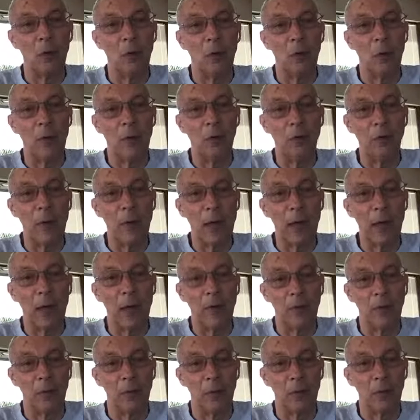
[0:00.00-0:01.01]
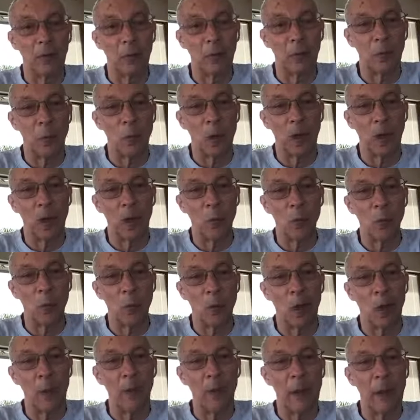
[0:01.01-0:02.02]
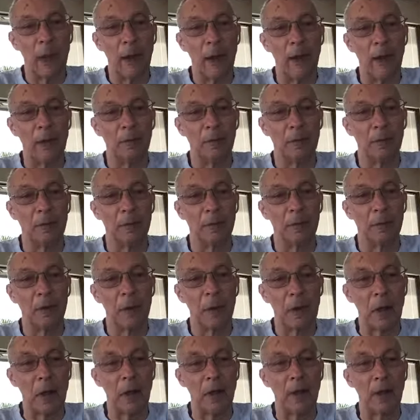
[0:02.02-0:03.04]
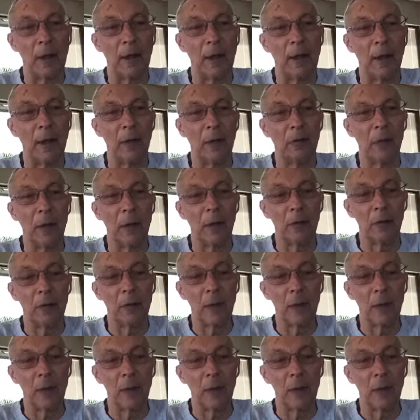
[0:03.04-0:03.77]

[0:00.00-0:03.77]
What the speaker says: two in advance and sweated and worried about it and all that kind of thing.